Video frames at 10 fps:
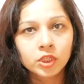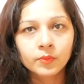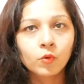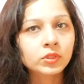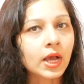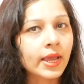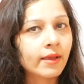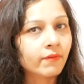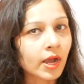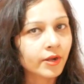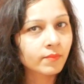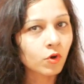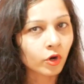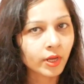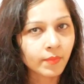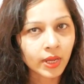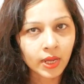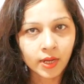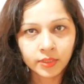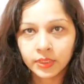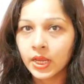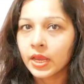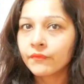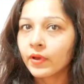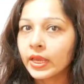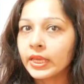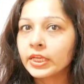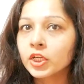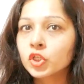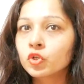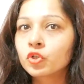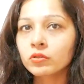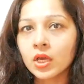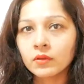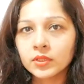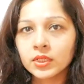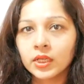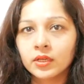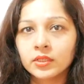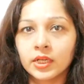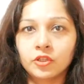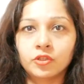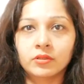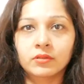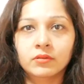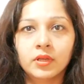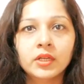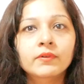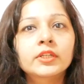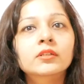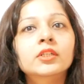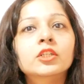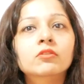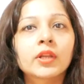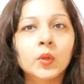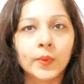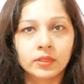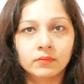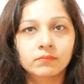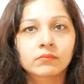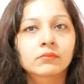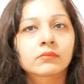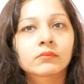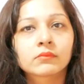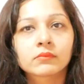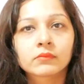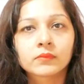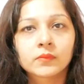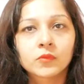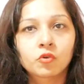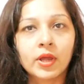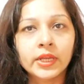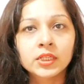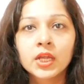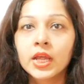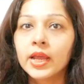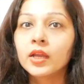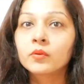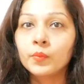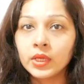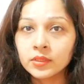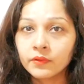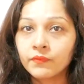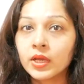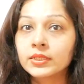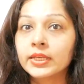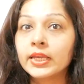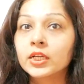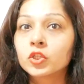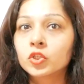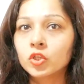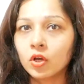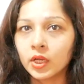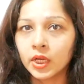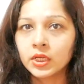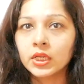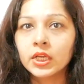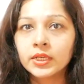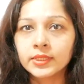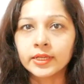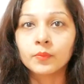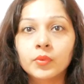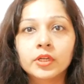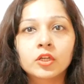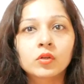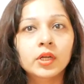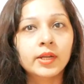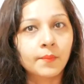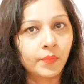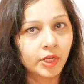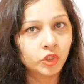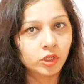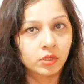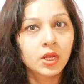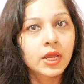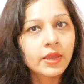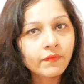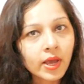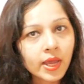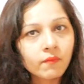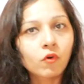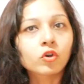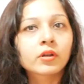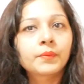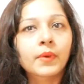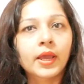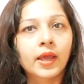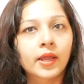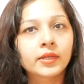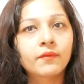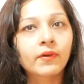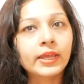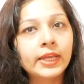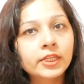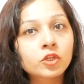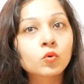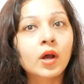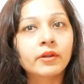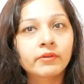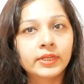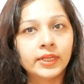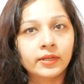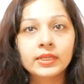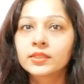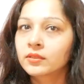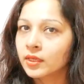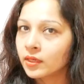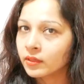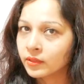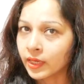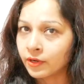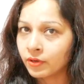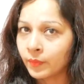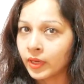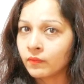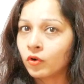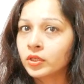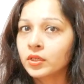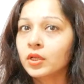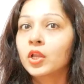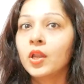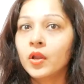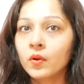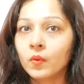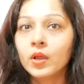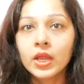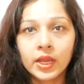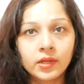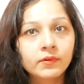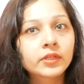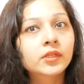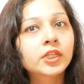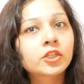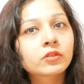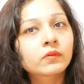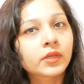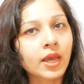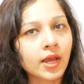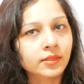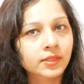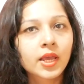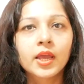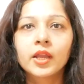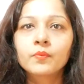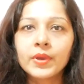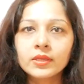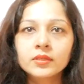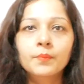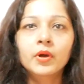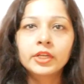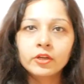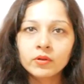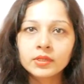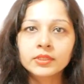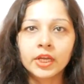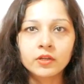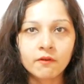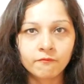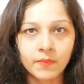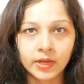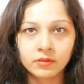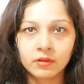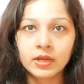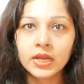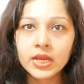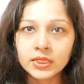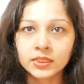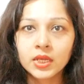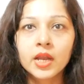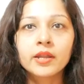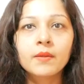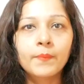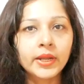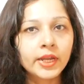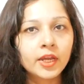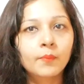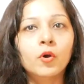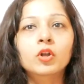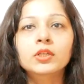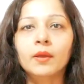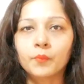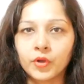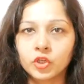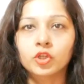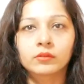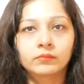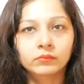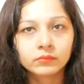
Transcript: Suppose I have iron block in my hand. If I heat it to 2000 degrees Celsius, it will turn into liquid, right? It means if we are saying it's solid, it is a particular temperature. If I have water in my hand, if I heat it to 100 degrees, still can it remain water? No, it will turn into gas. It means the particular state of matter is depending upon temperature.